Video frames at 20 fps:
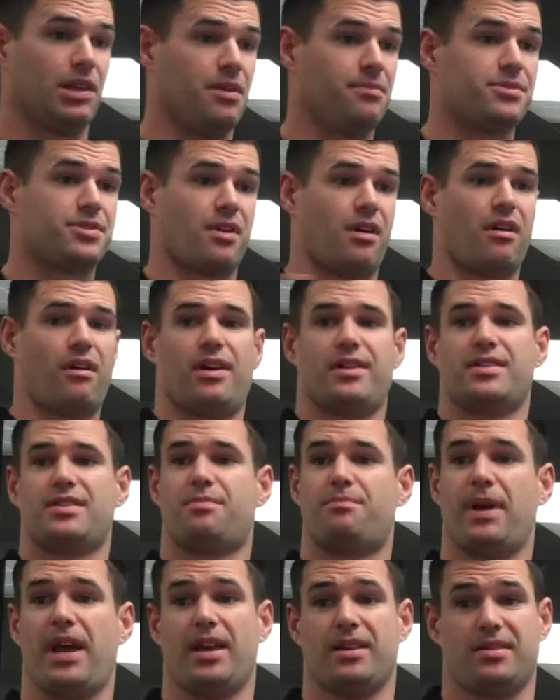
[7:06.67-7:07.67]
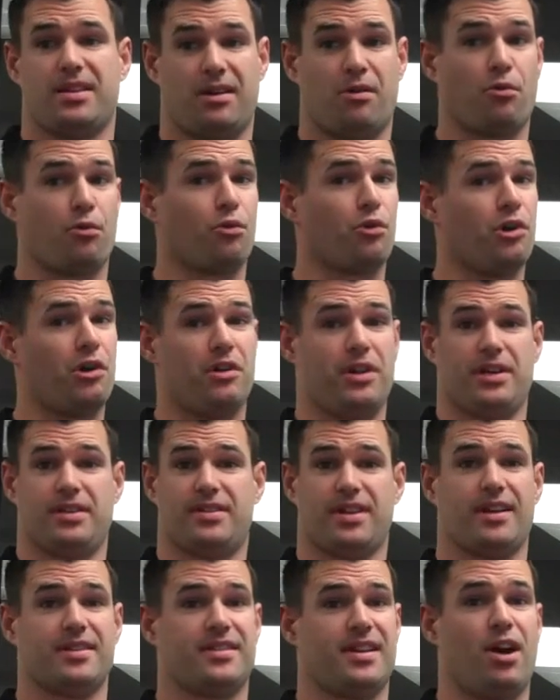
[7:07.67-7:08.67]
limbs are in space. It really
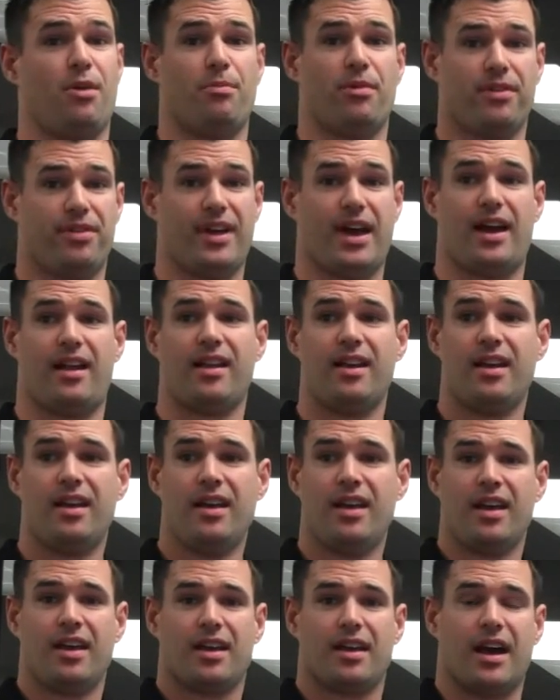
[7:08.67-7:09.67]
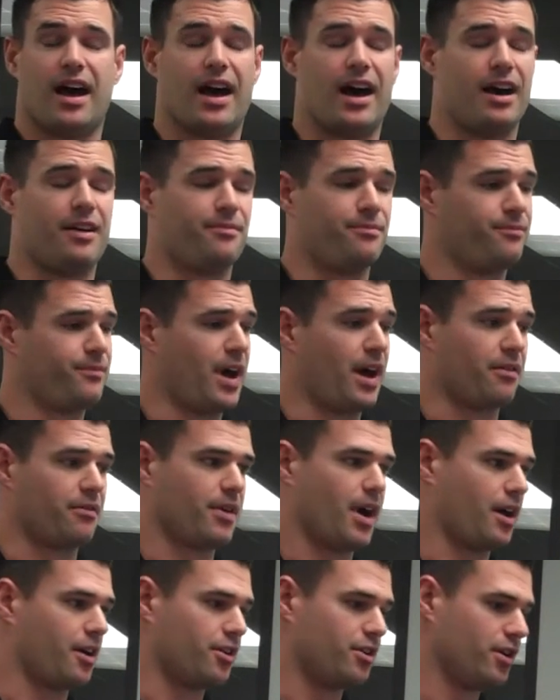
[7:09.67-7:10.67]
does help with that. Um,
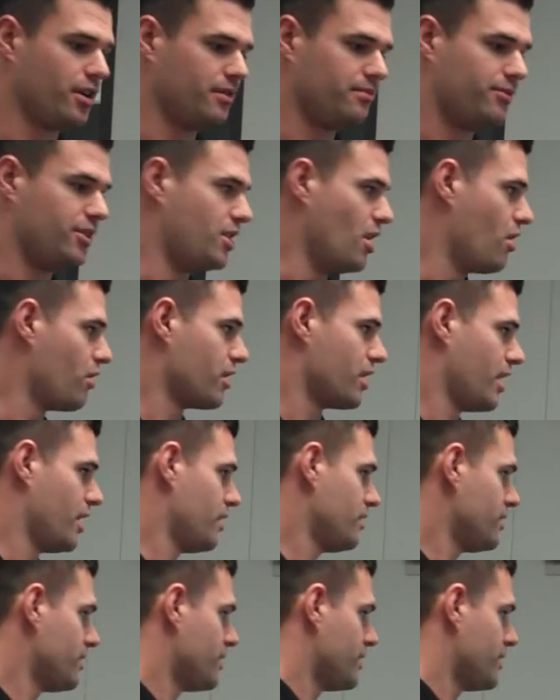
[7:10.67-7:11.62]
a, a good yoga